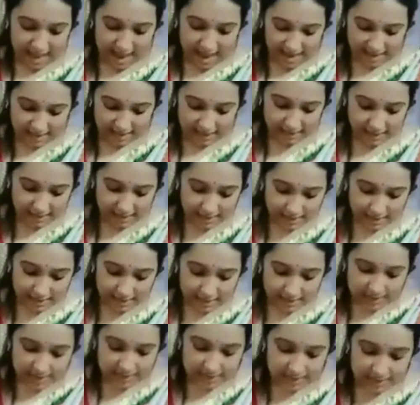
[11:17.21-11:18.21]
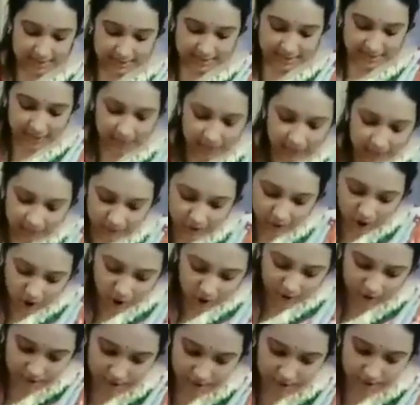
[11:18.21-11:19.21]
And the deer
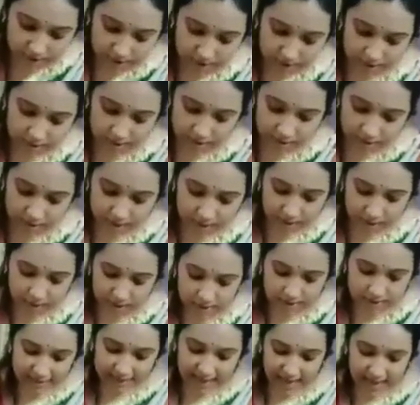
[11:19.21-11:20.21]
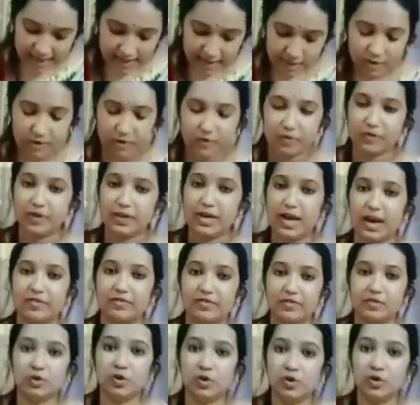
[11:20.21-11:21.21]
thought that we
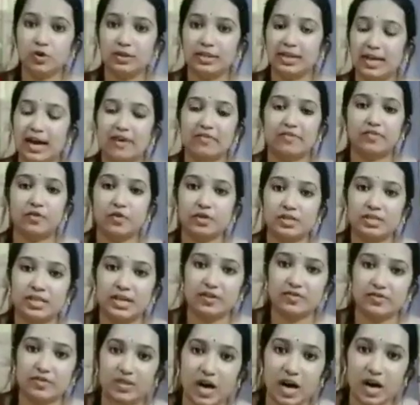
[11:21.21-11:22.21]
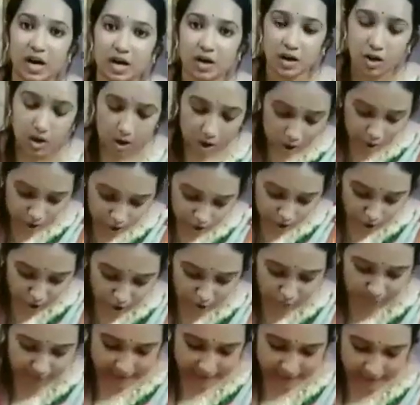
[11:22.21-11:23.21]
have to, they have to save the
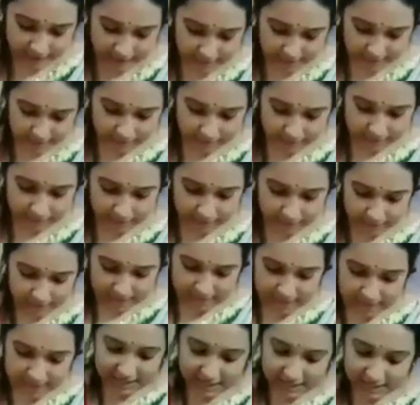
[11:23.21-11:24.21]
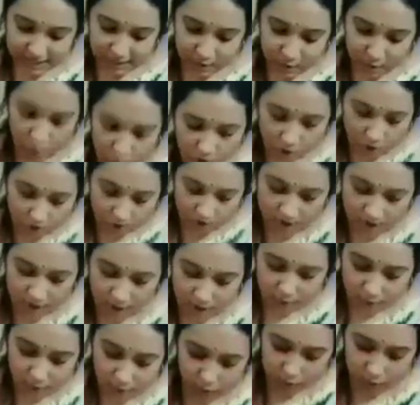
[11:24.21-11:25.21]
tortoise. He told the
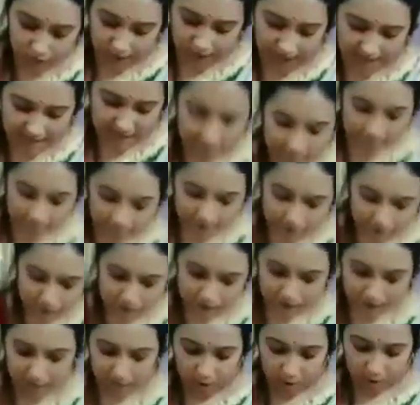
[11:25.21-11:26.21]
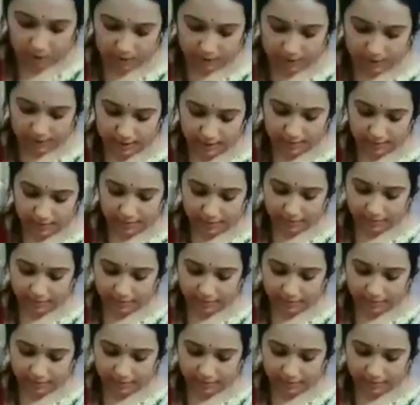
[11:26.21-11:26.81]
crow and the mouse about it.